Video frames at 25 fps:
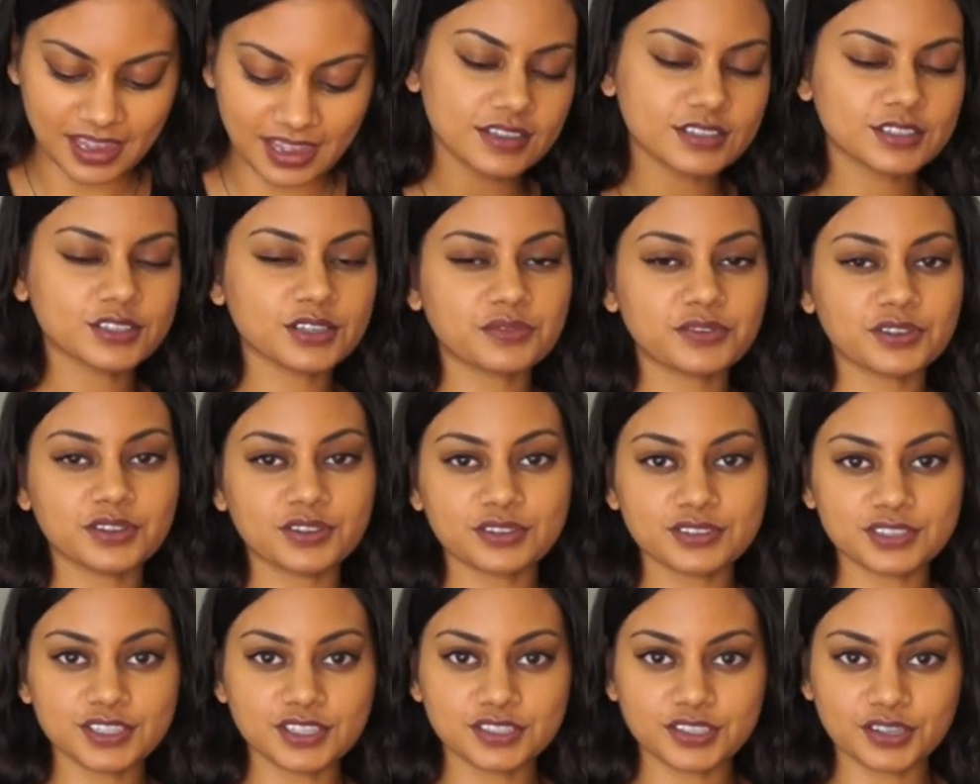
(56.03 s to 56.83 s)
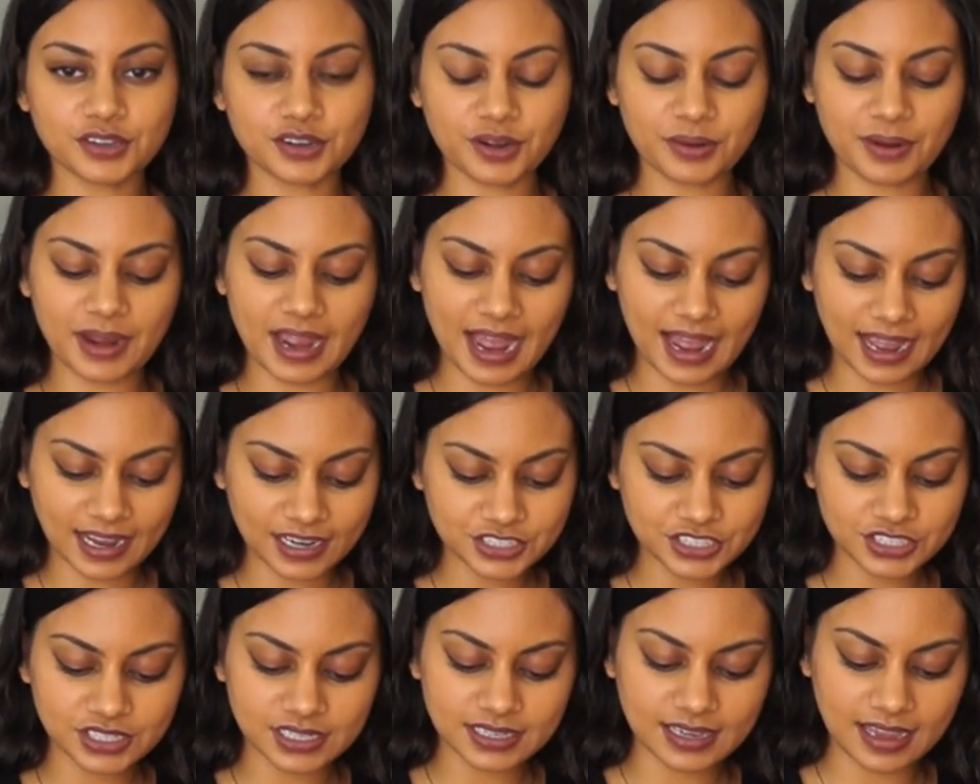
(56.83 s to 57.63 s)
So for those that don't know, I
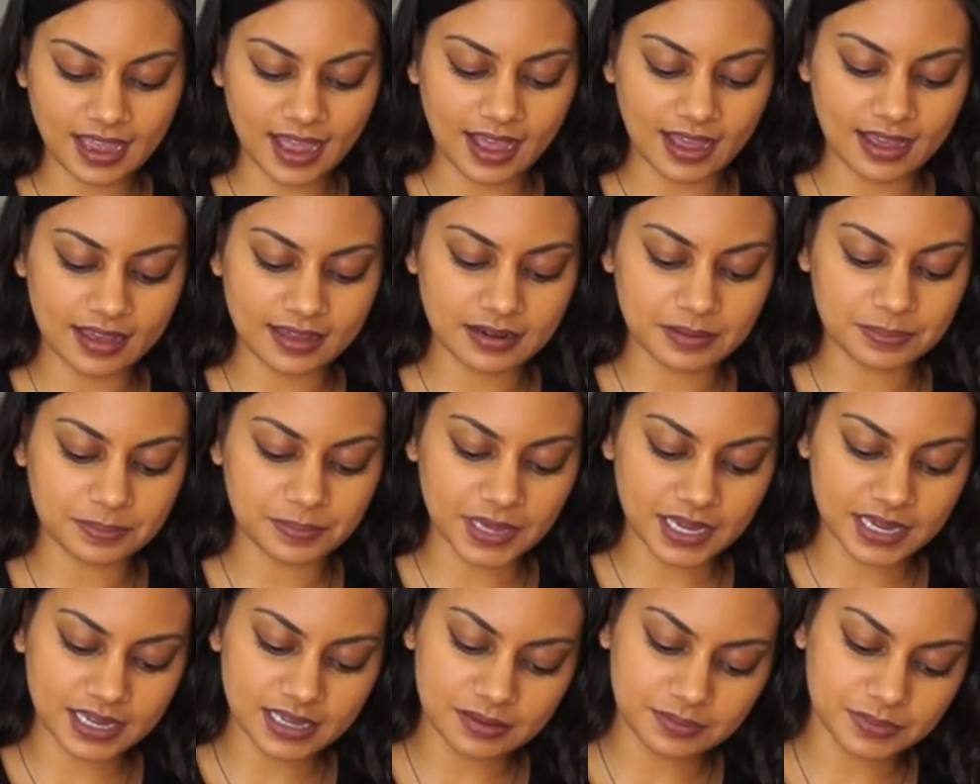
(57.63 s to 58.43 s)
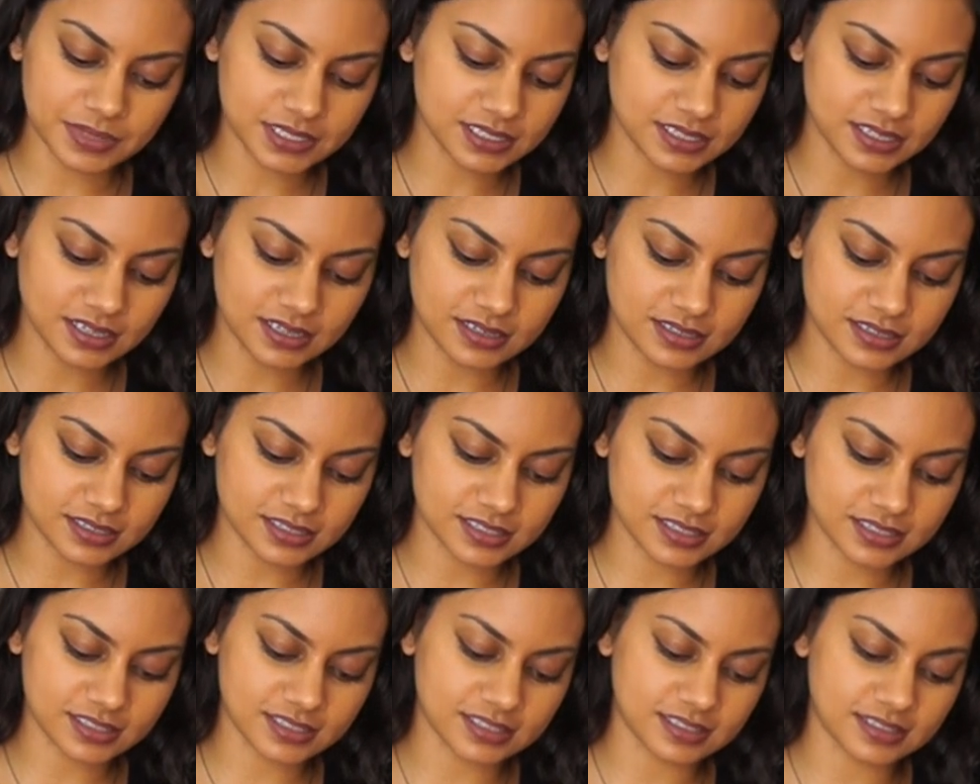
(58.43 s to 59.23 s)
actually had a baking
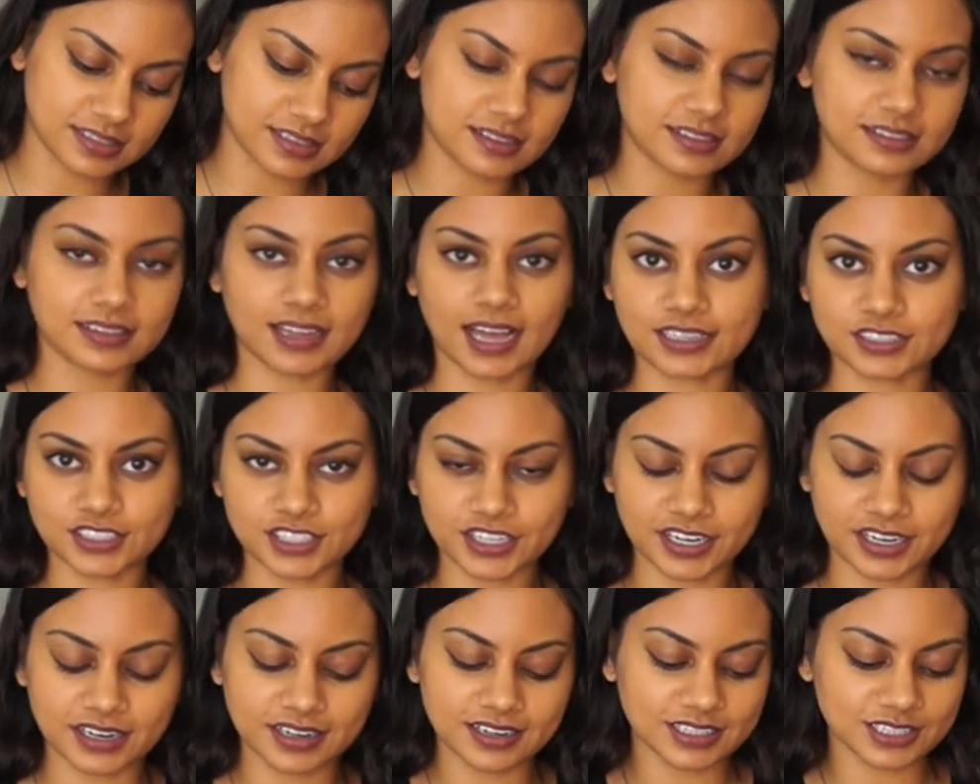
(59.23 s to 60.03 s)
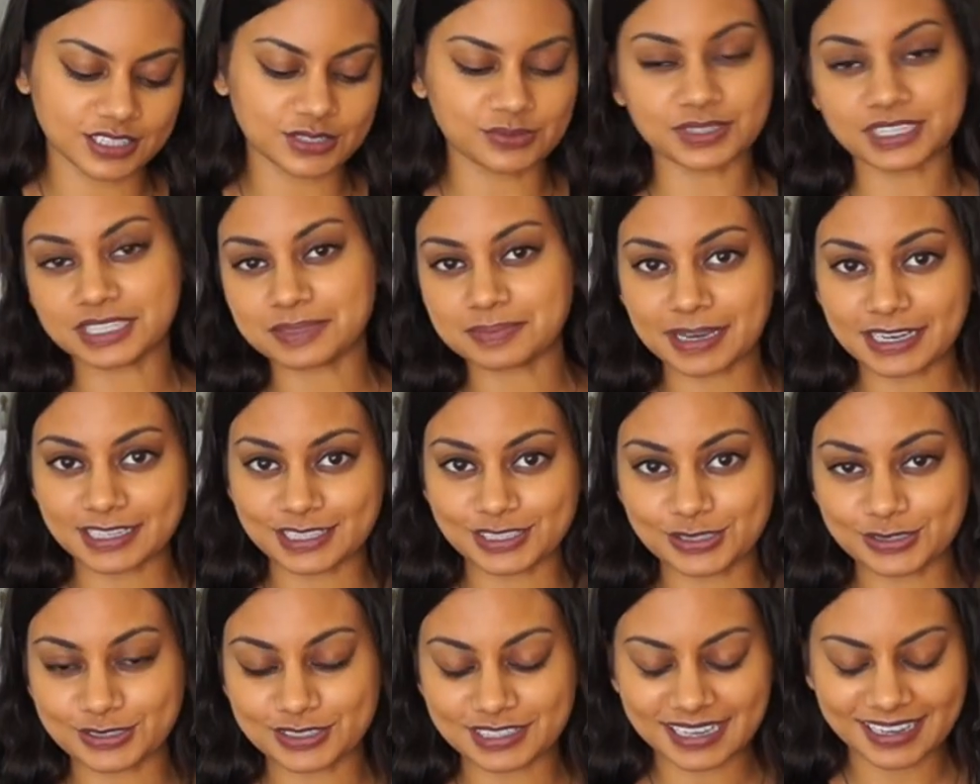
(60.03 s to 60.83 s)
business last year, Sweets by
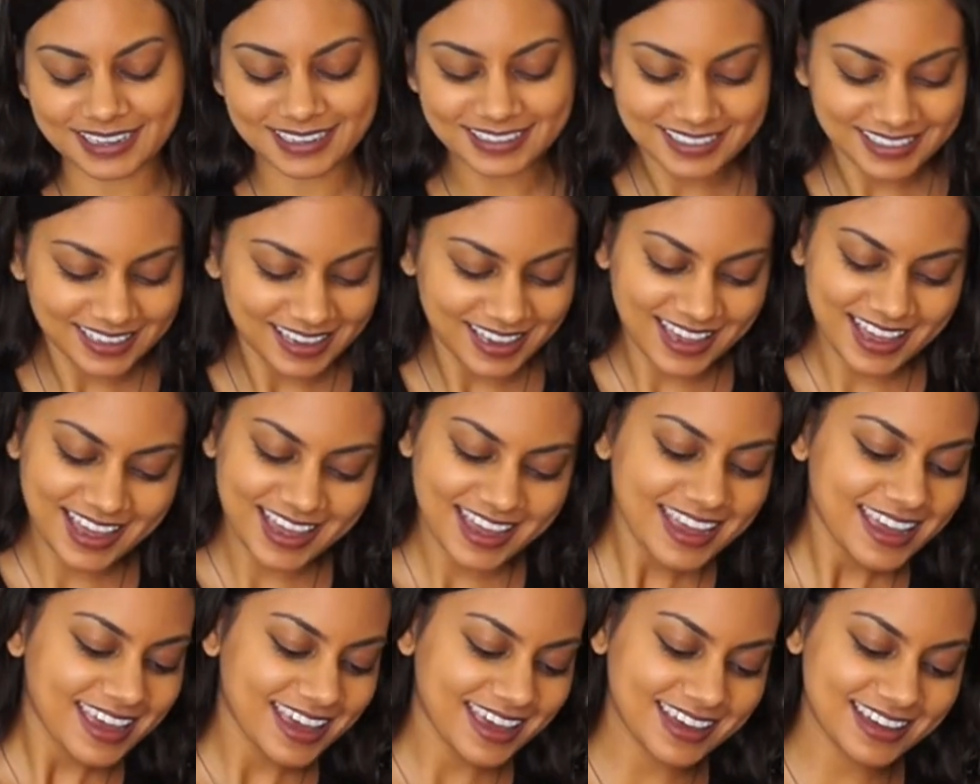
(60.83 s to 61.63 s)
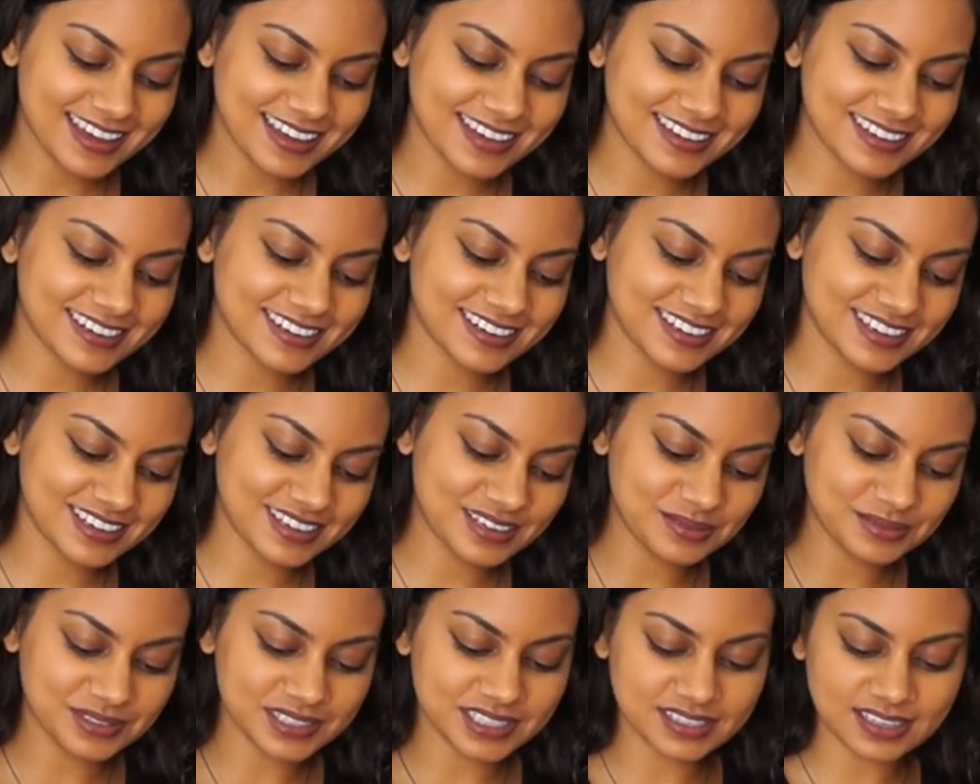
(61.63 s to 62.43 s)
Souza, and
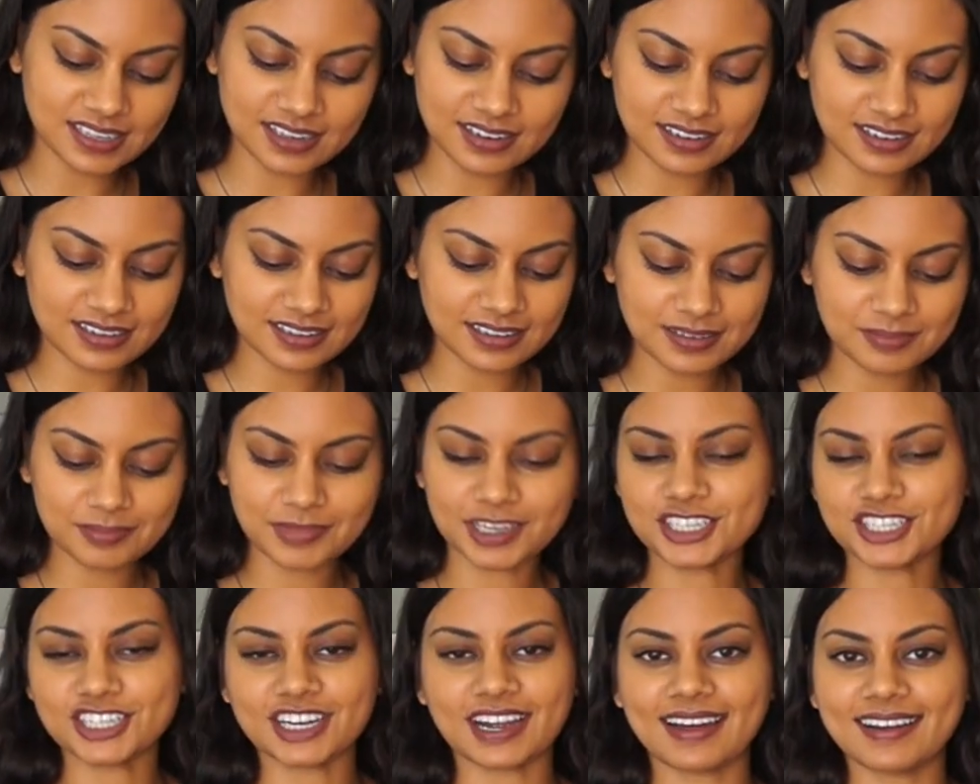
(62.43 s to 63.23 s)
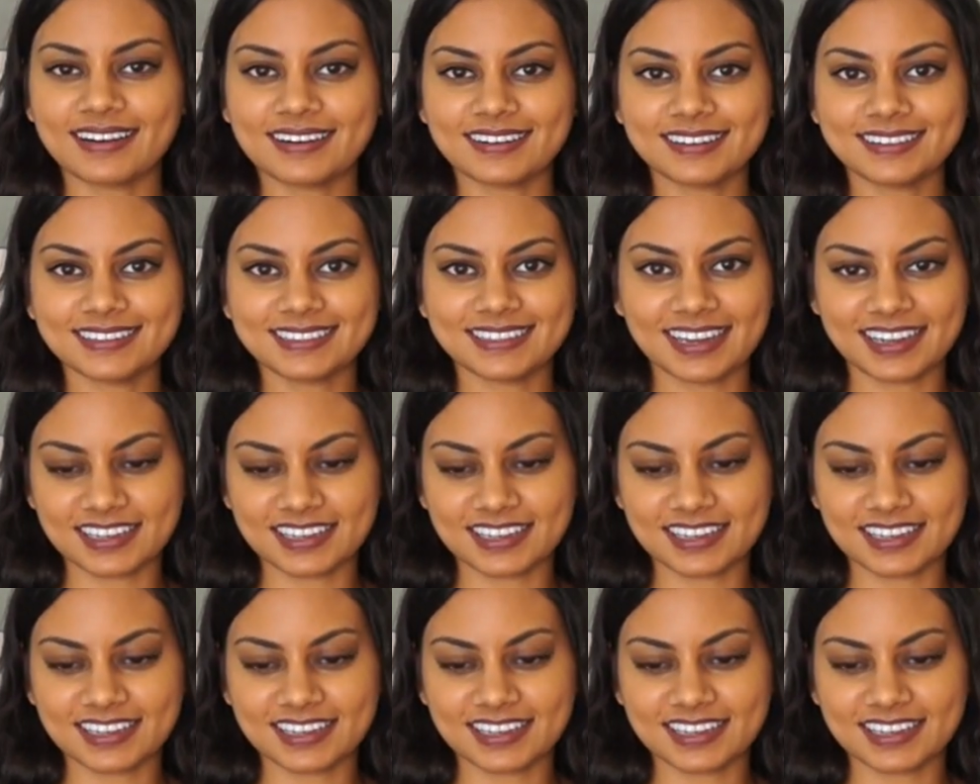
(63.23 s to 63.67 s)
it was literally my child.